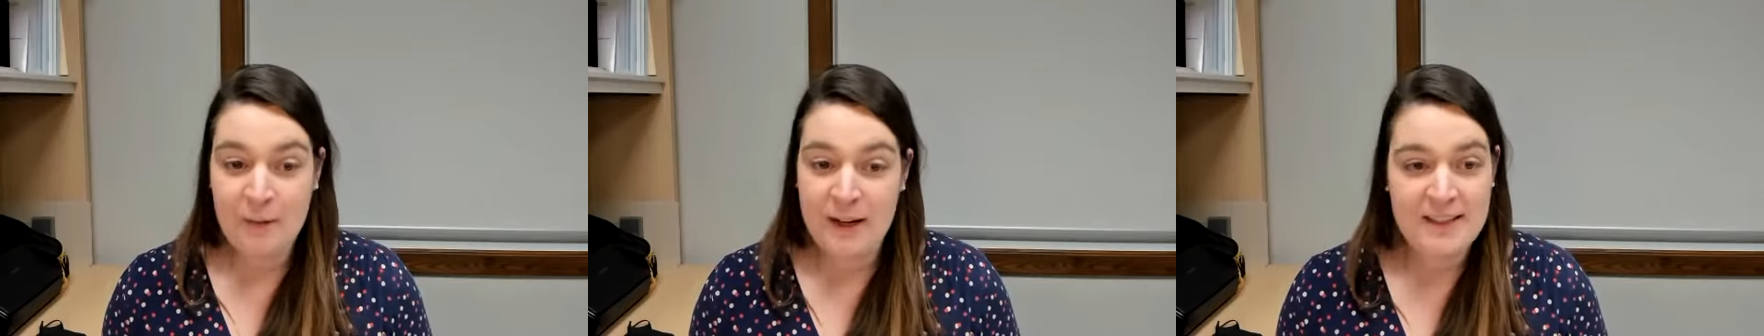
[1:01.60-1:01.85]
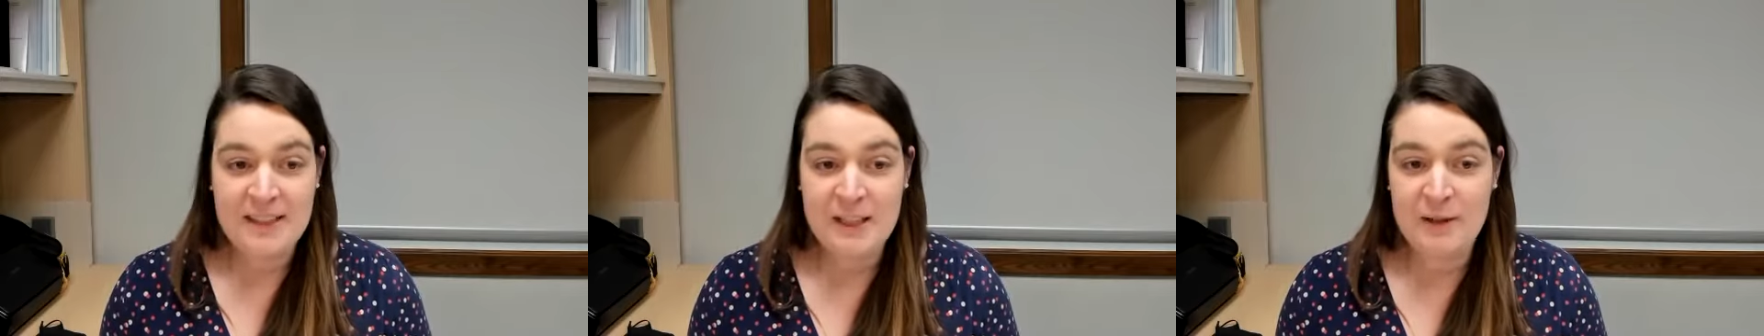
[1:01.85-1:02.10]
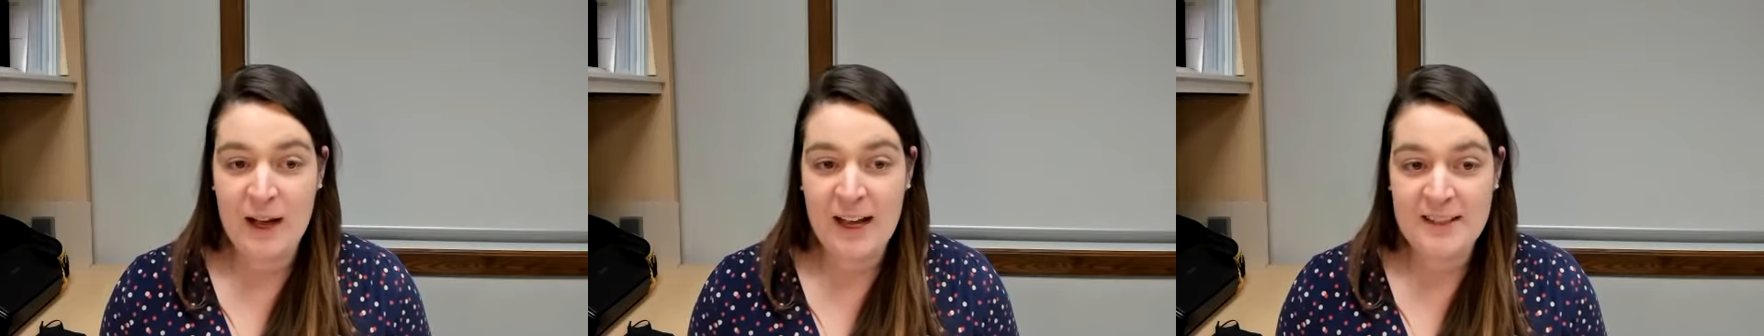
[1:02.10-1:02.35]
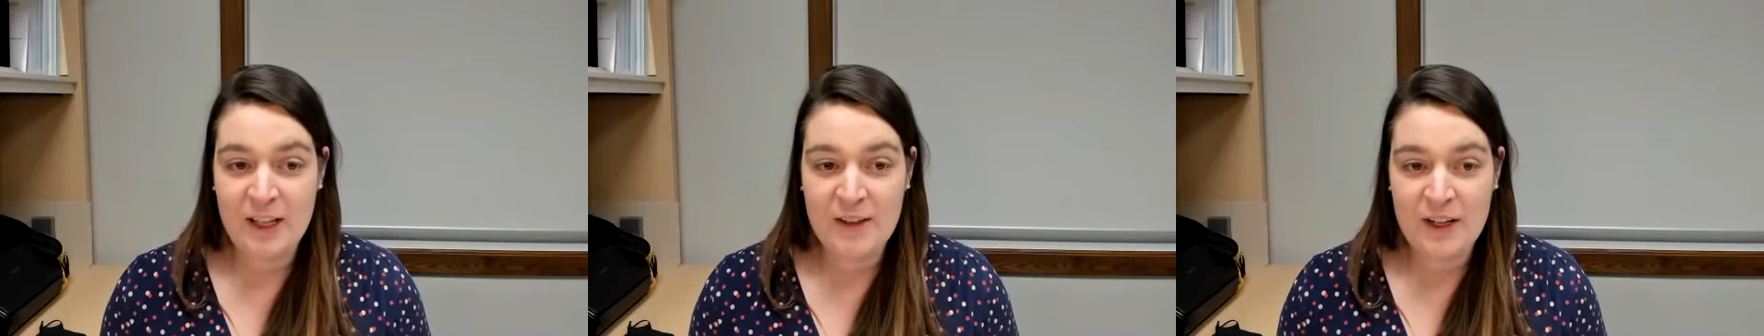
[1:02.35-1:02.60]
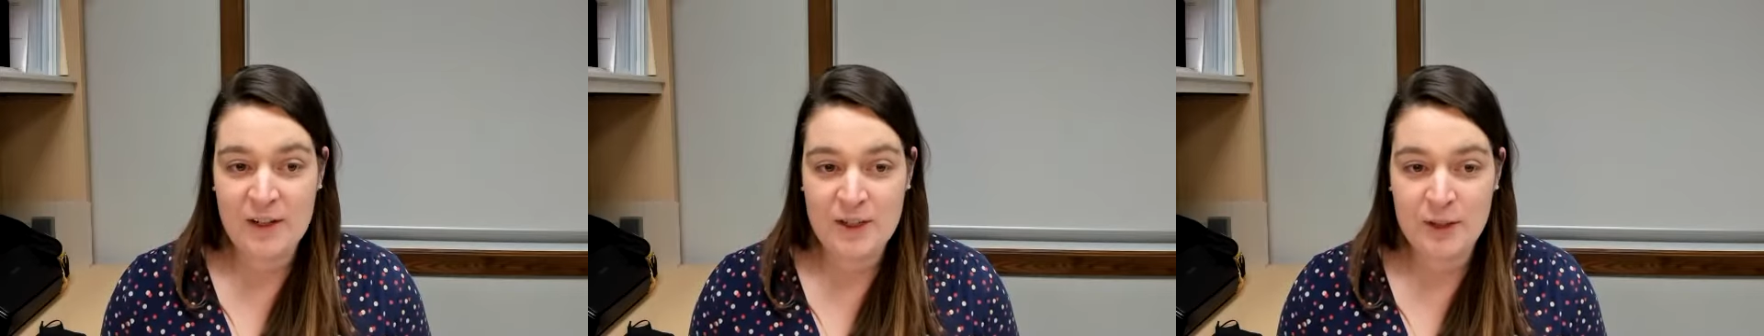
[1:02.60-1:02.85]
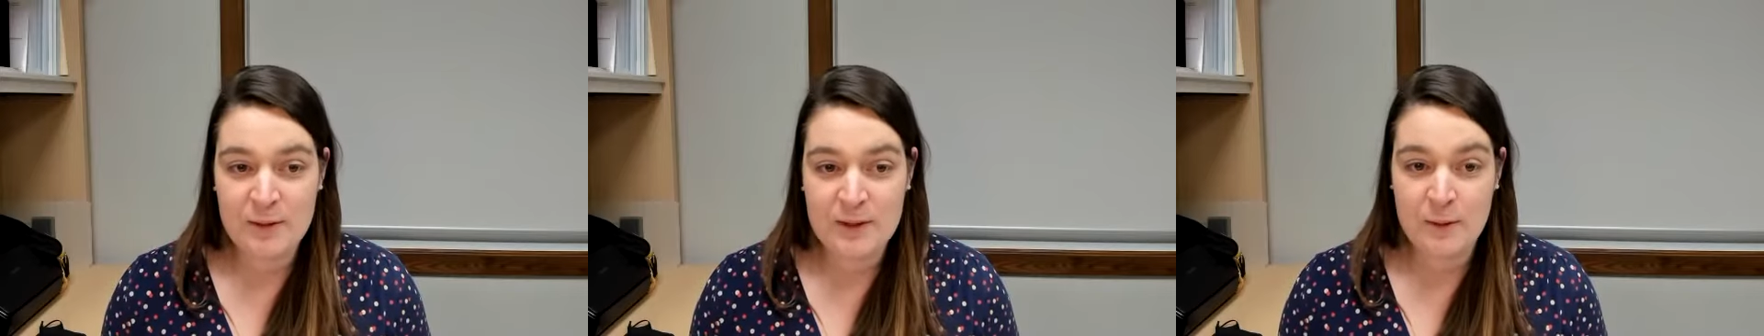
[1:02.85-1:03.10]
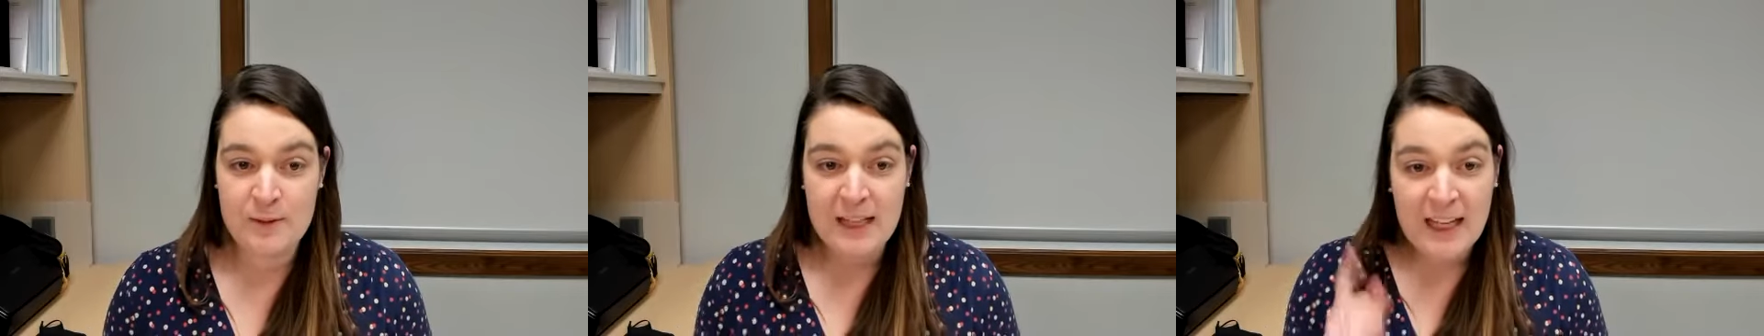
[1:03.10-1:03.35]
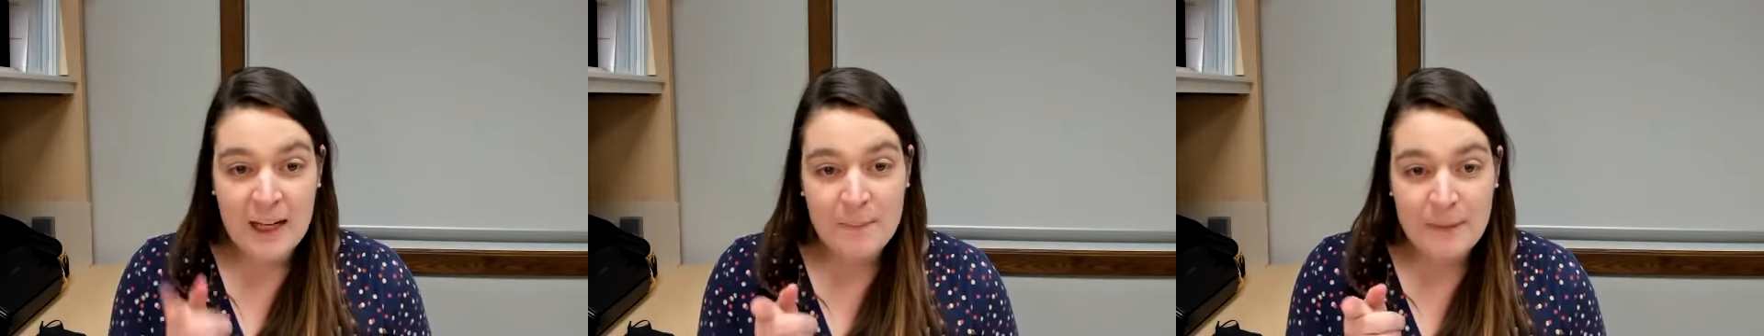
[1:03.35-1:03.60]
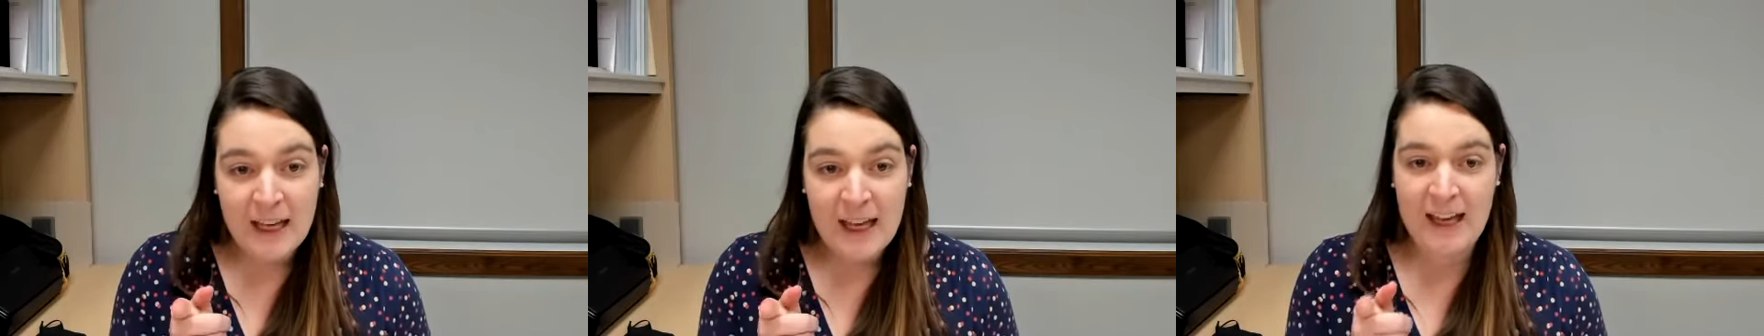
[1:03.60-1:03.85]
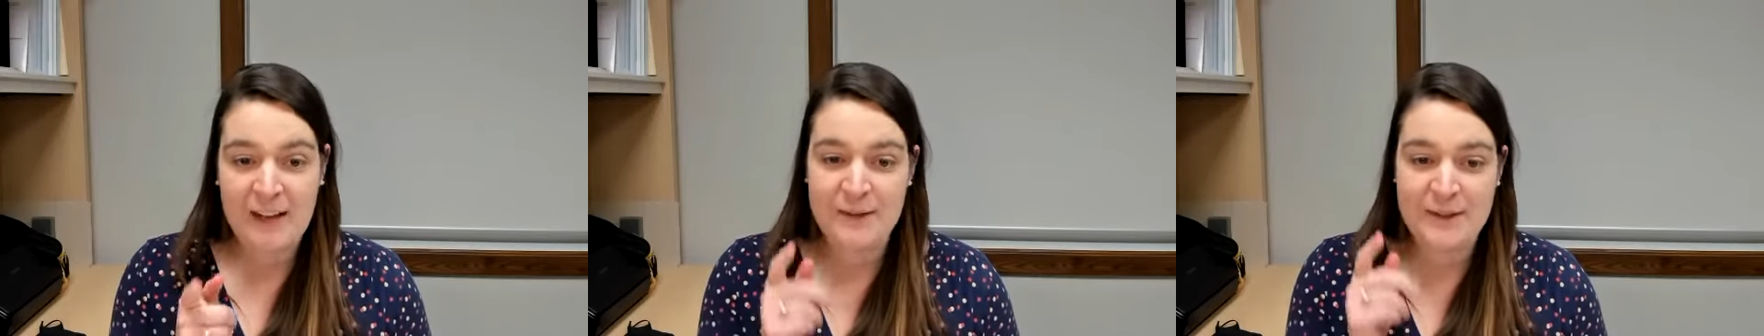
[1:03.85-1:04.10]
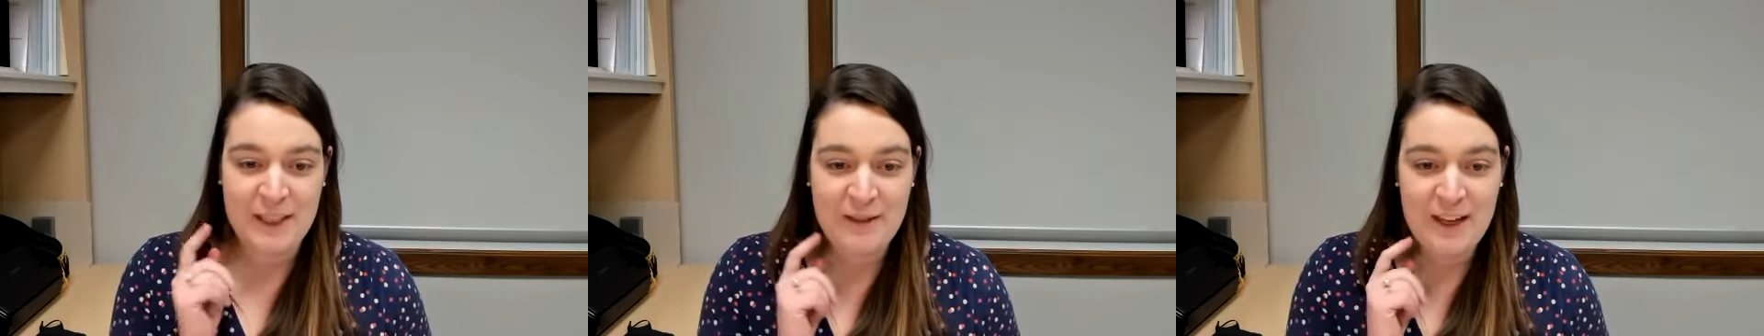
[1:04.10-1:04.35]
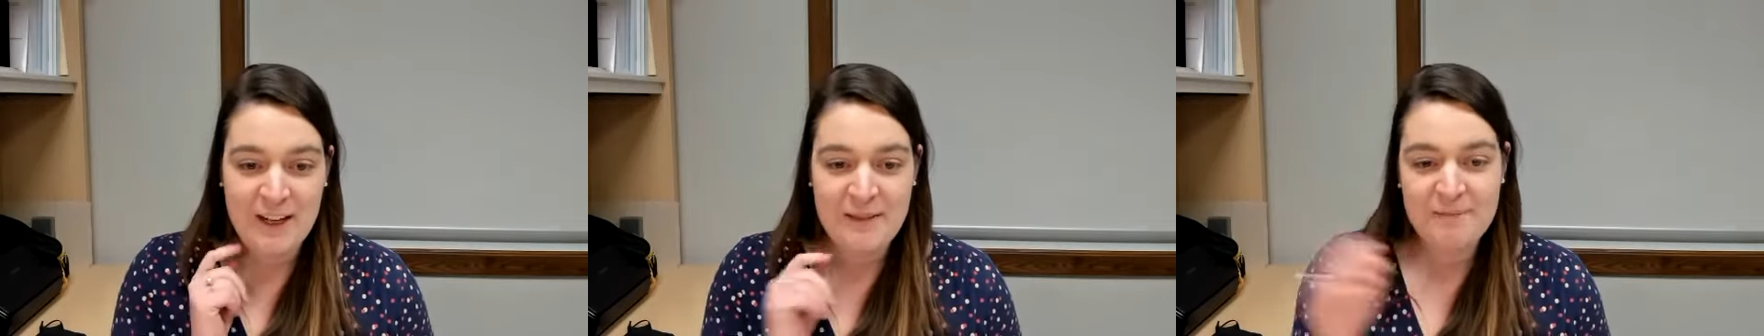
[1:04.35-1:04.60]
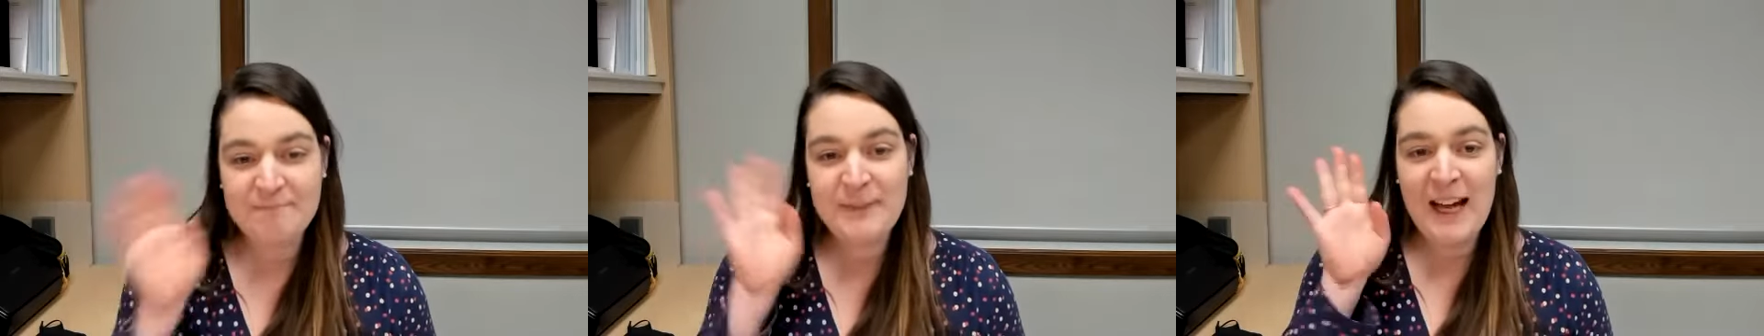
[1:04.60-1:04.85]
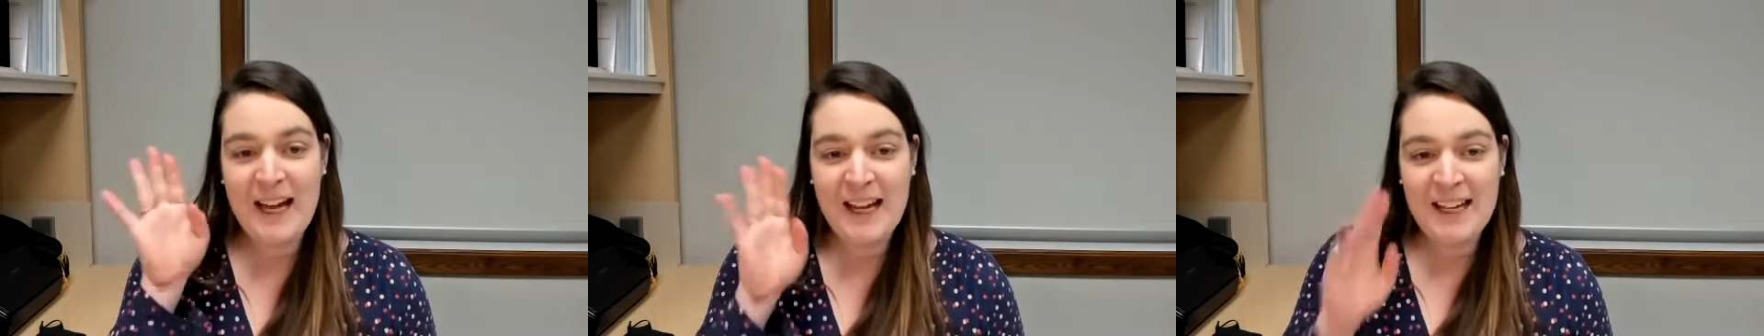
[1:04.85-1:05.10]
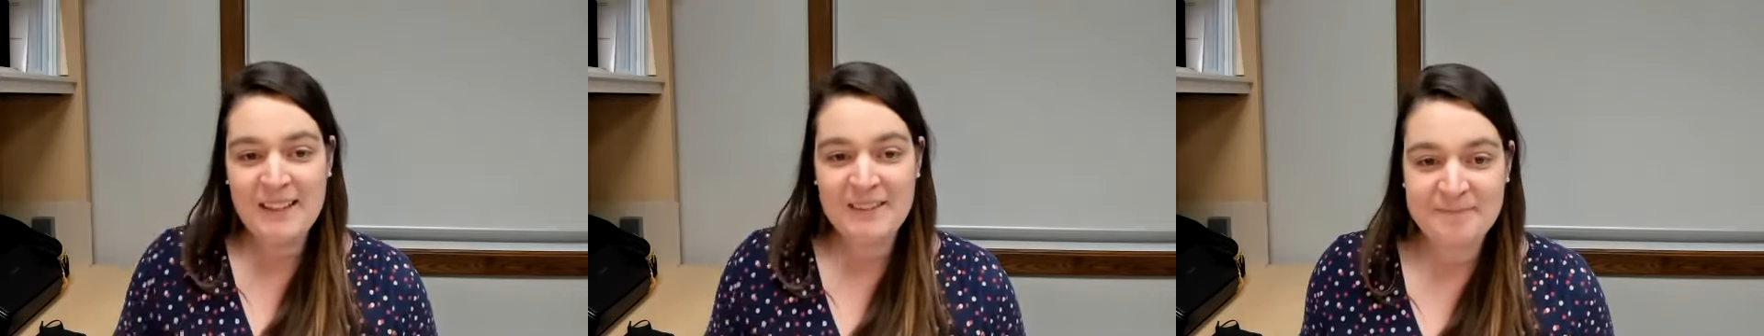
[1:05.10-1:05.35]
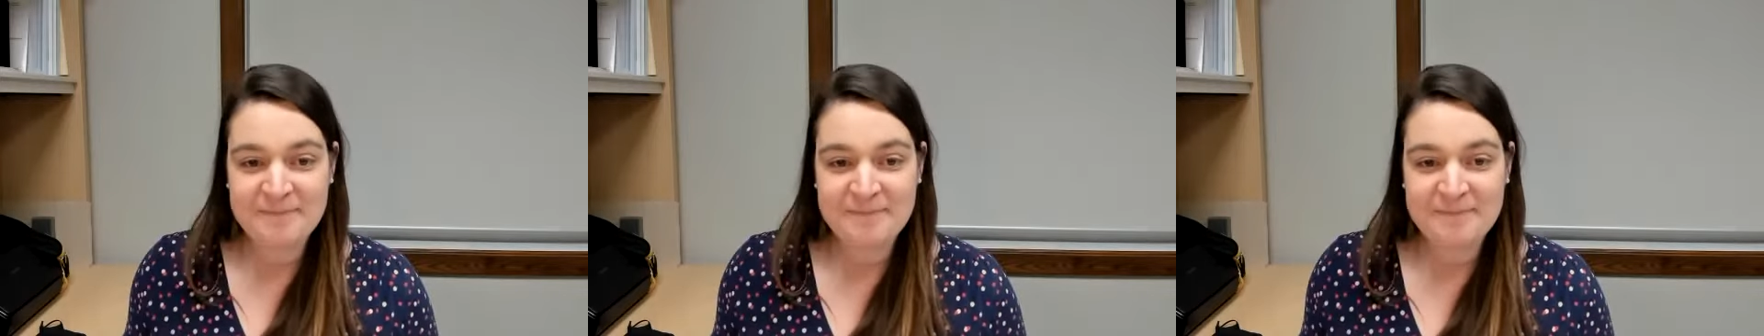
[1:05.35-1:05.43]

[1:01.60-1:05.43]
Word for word: wait to see you guys all there too. So sign up and we'll see you there. Bye.